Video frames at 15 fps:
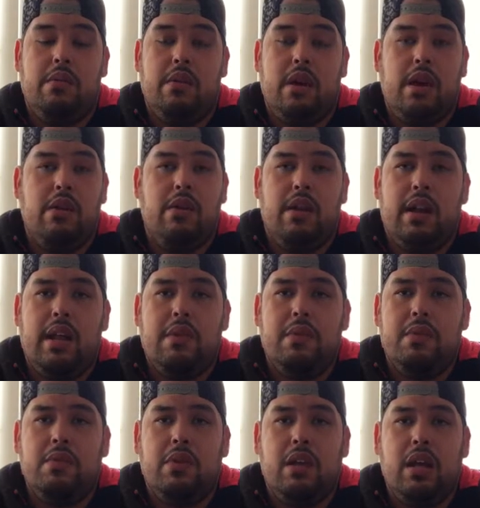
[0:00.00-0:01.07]
I know a lot of
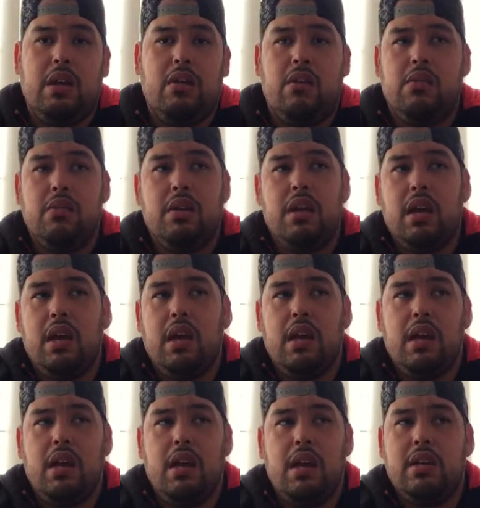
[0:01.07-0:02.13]
people are like, oh, it had
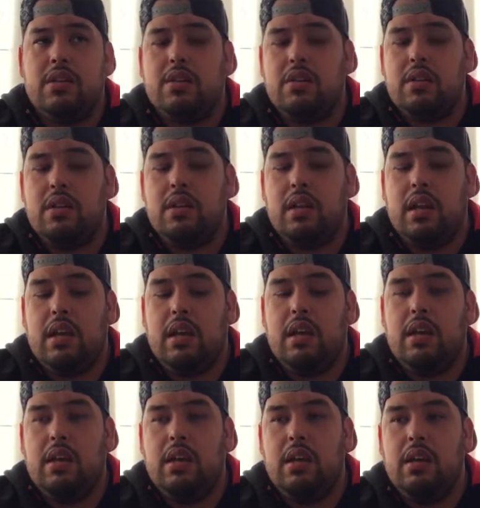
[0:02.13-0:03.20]
an extra like
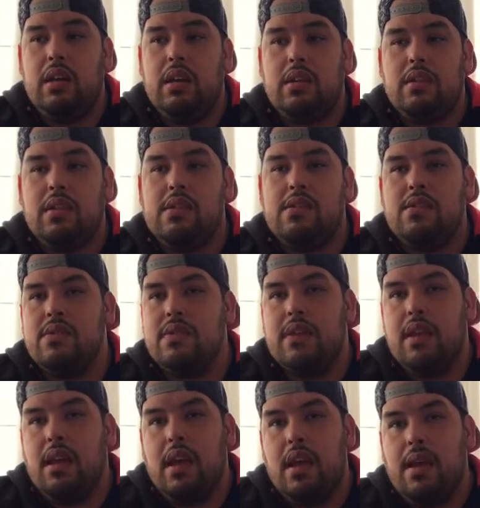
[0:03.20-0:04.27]
accessories.
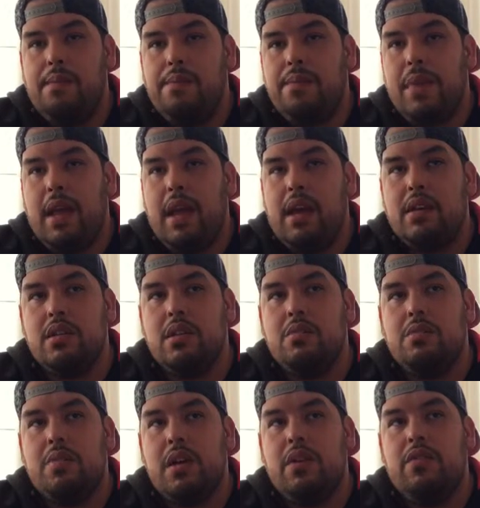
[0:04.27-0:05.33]
Like, I
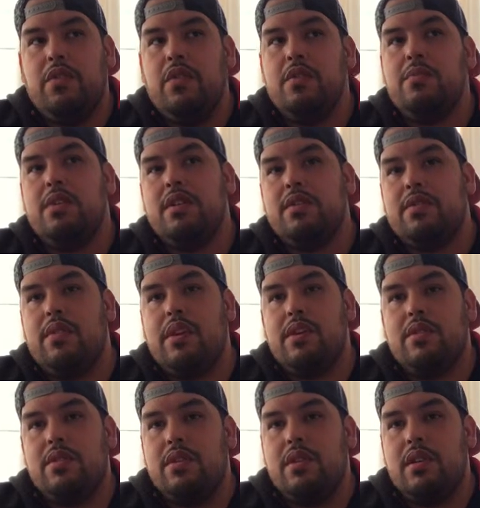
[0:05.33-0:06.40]
shouldn't pay $40 for
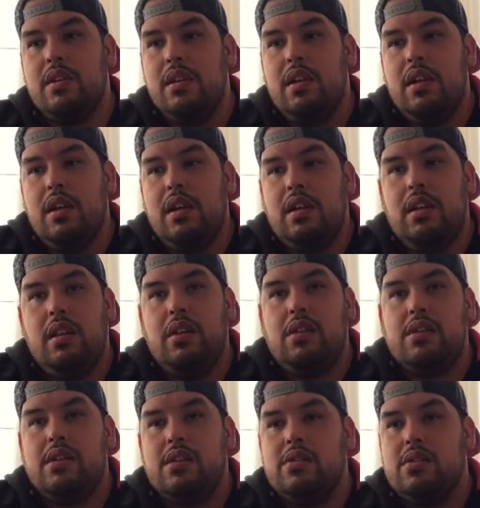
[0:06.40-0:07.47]
extra little
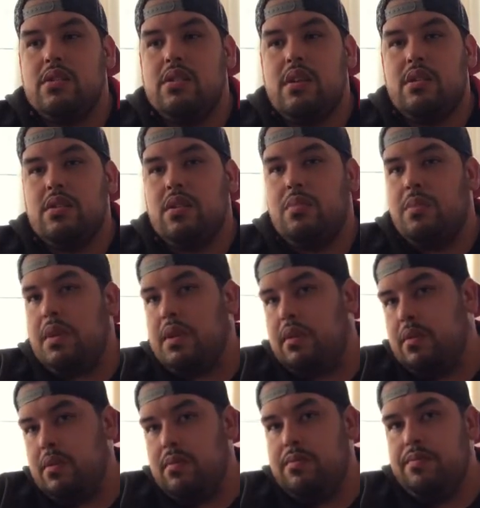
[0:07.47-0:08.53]
accessories that should have
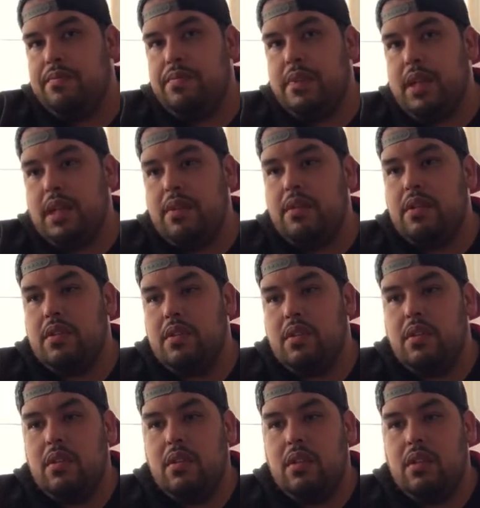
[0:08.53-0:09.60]
been given
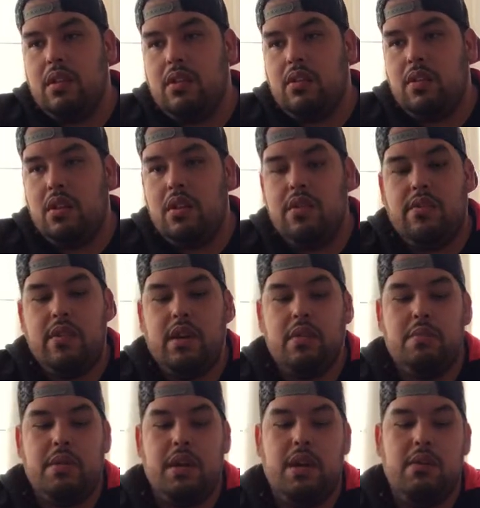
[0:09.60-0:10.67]
to the other figure.
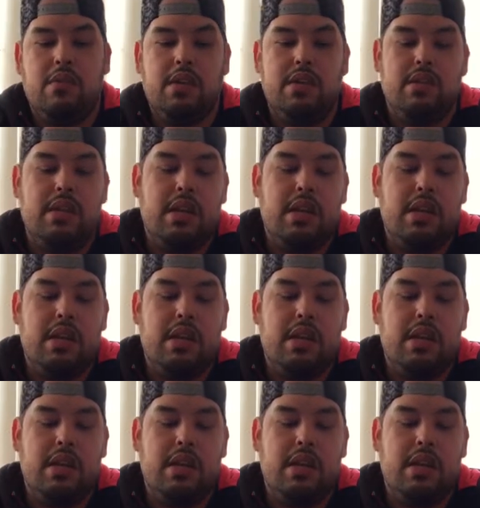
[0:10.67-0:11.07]
But anyways,